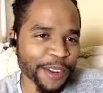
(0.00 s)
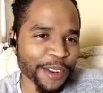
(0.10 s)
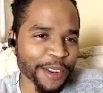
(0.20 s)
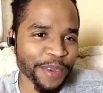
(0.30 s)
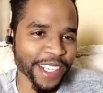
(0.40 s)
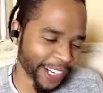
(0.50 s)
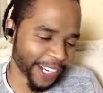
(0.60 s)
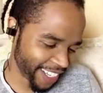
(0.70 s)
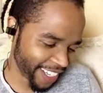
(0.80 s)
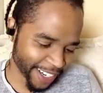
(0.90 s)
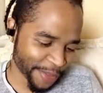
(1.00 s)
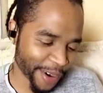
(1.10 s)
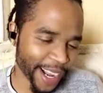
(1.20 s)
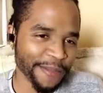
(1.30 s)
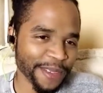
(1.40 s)
to be the contrarian here,
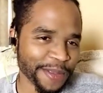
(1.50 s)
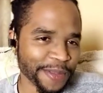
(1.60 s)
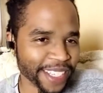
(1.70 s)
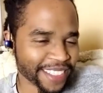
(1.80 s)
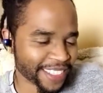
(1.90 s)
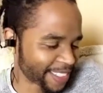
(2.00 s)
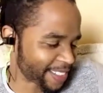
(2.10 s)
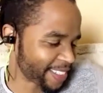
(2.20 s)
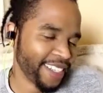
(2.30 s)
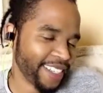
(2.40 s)
perhaps, but so.